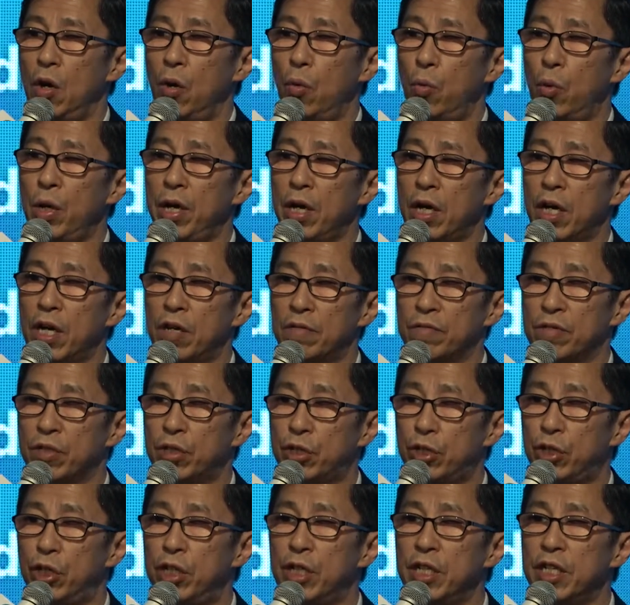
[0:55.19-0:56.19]
We have
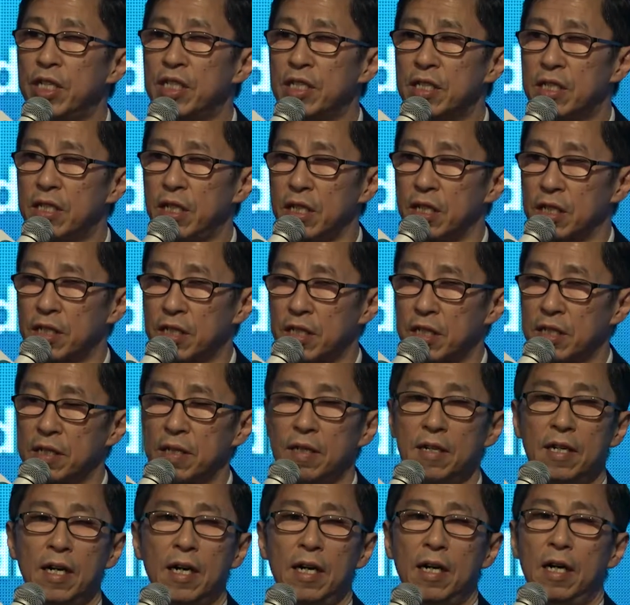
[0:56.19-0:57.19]
36
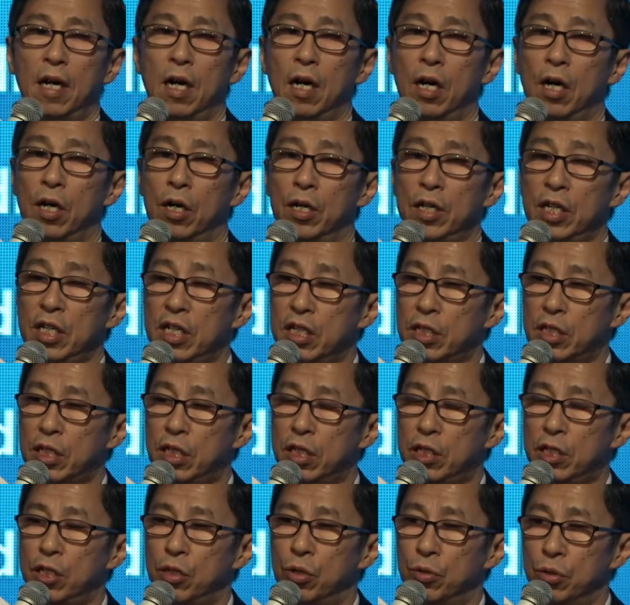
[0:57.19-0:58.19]

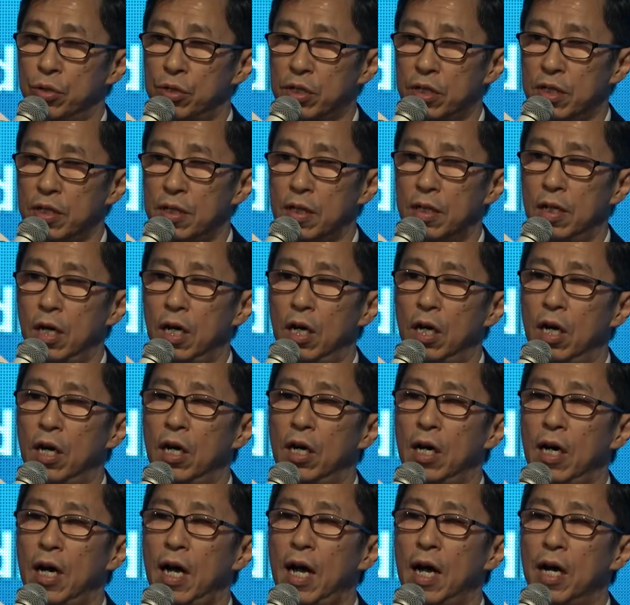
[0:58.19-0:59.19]
institutes,
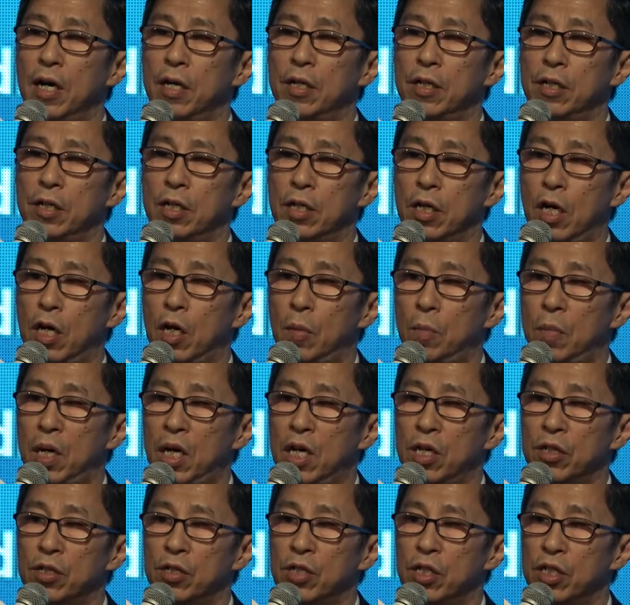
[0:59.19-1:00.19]
and
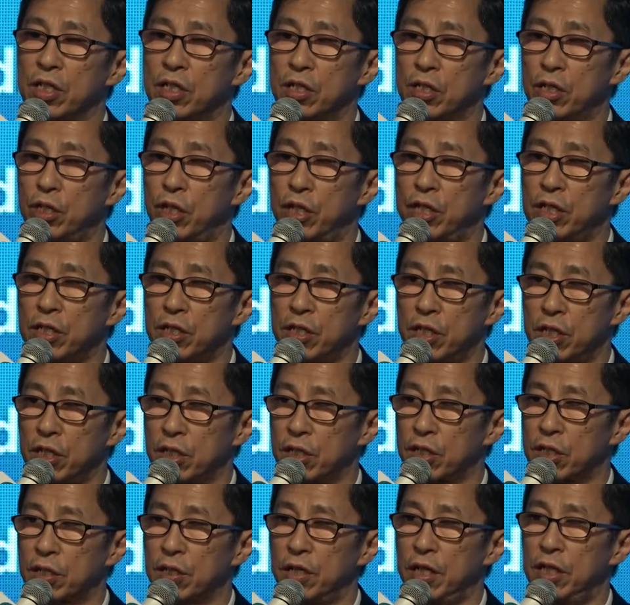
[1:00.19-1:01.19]
among these 36